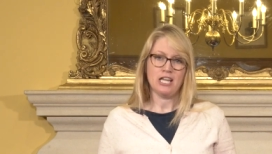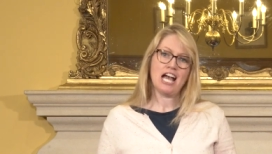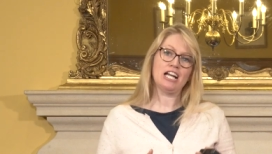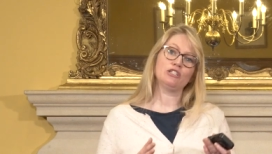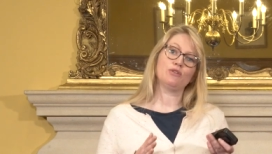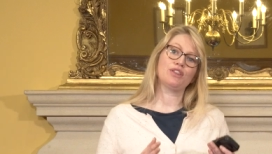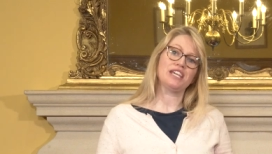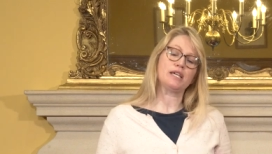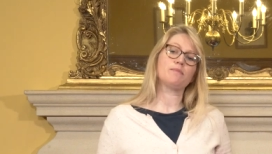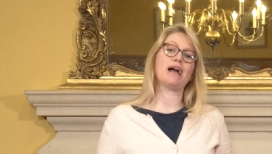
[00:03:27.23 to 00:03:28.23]
And you
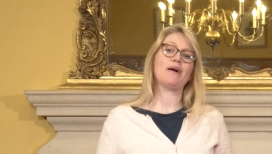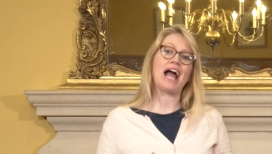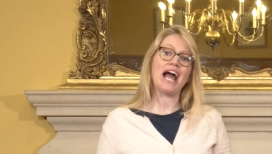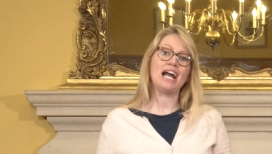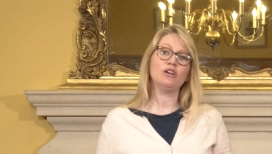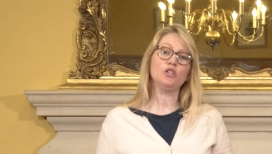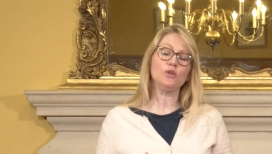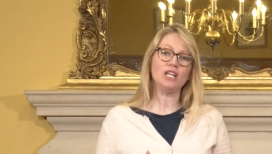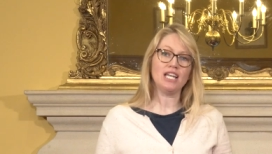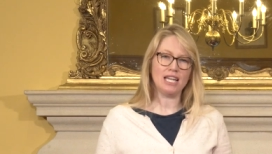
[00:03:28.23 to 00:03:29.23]
think about how
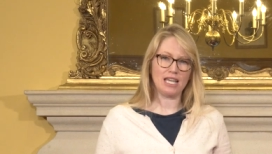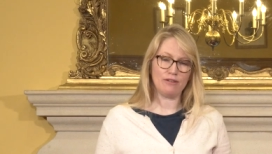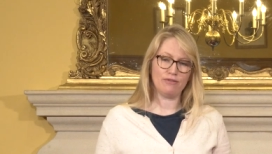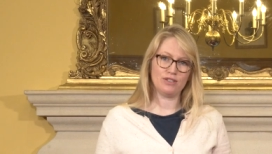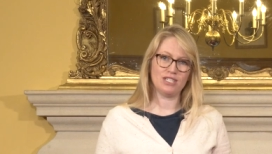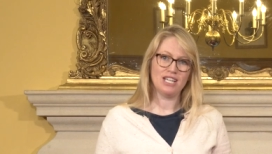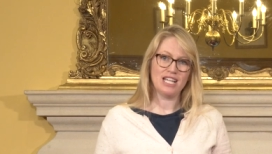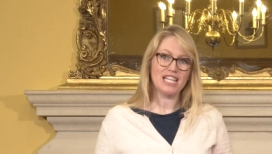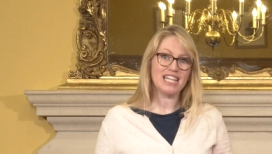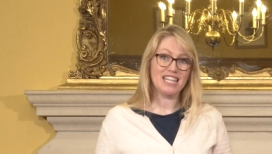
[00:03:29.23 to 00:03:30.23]
you lift
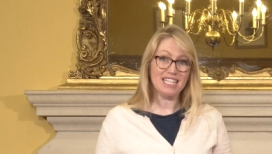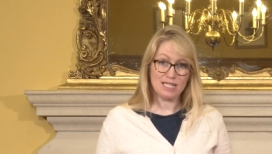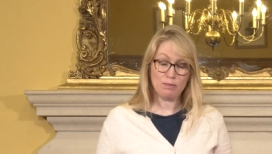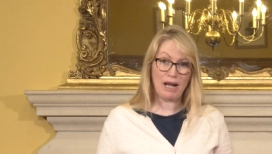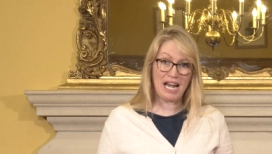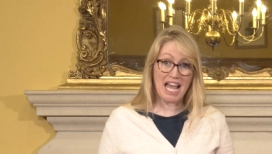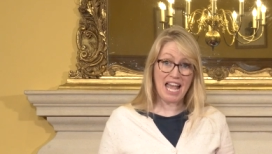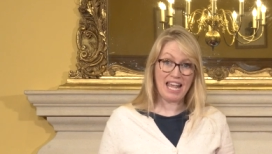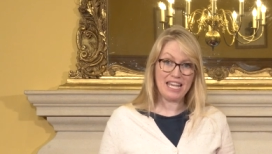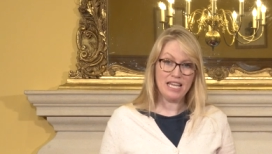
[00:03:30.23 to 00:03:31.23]
this
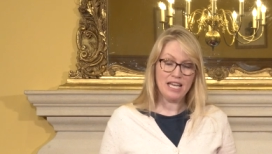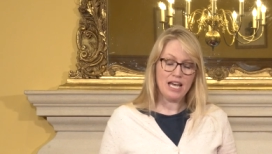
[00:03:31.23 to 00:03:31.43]
play